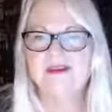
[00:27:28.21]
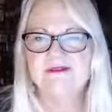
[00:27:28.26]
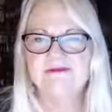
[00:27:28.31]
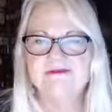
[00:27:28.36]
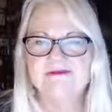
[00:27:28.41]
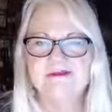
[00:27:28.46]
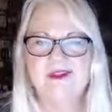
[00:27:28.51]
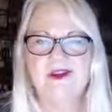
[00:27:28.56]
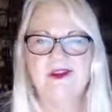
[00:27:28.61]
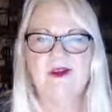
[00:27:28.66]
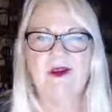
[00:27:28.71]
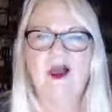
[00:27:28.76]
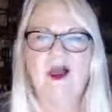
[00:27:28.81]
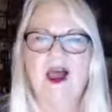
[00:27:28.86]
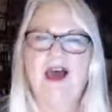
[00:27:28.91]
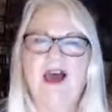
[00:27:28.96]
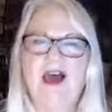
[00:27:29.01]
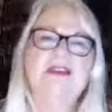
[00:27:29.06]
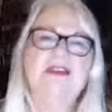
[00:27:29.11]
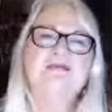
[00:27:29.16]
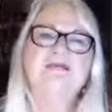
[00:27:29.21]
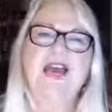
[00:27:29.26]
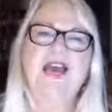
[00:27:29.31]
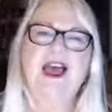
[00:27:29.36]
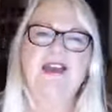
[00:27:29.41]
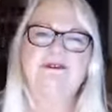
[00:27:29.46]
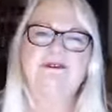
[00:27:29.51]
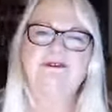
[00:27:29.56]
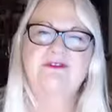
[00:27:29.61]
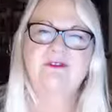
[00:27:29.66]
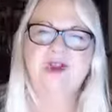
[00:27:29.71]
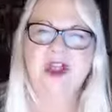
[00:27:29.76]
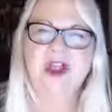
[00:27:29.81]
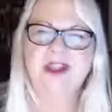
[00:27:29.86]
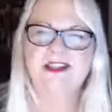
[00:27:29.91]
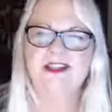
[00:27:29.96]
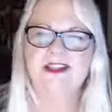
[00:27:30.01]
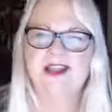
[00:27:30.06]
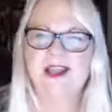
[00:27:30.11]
you know, out of that friend,